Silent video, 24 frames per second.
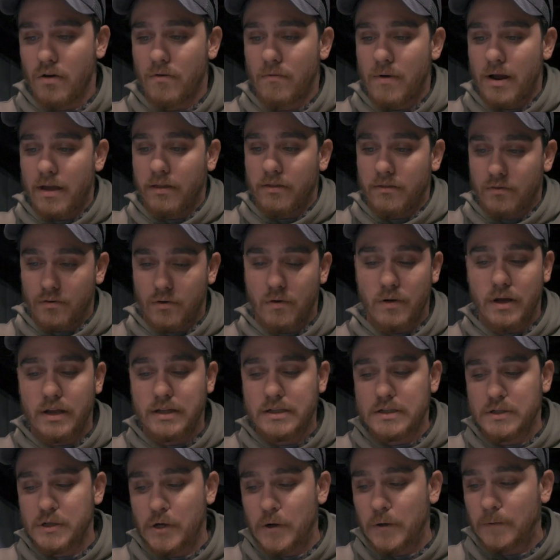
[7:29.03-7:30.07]
right through
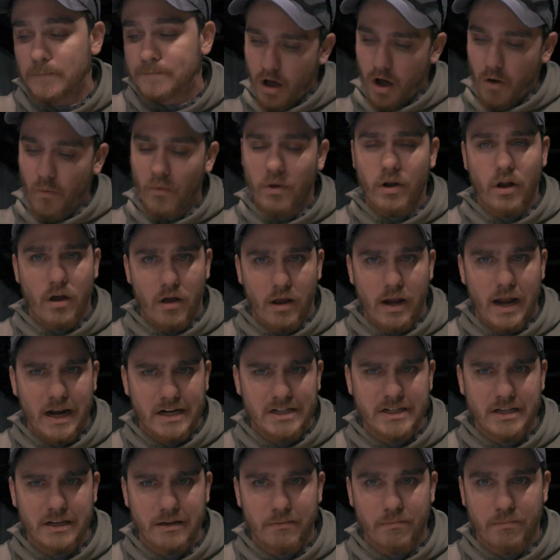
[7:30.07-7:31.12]
it. So all in all, it's
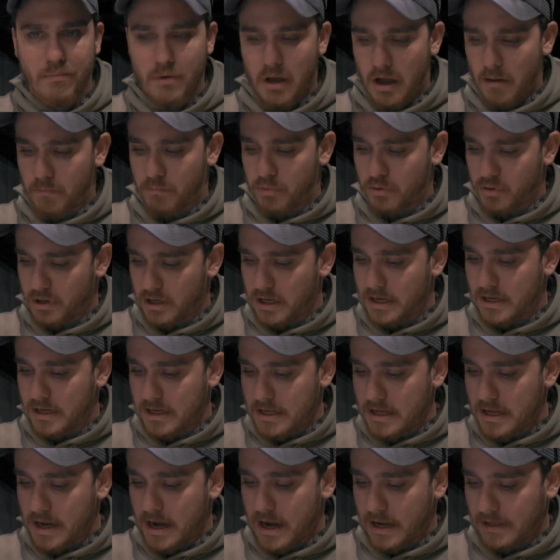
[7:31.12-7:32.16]
actually a pretty
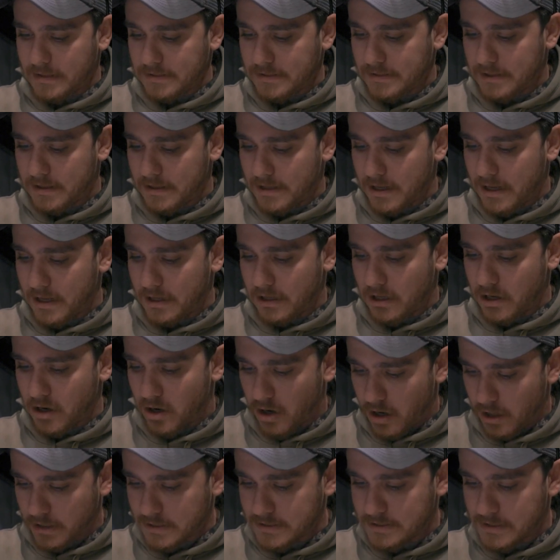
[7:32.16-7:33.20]
neat idea and
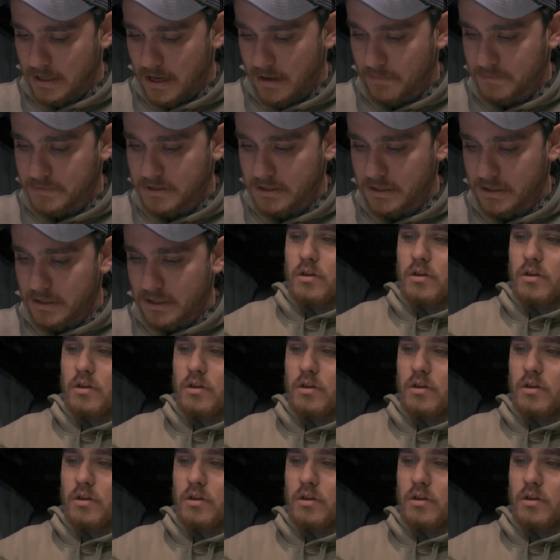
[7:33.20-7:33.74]
concept.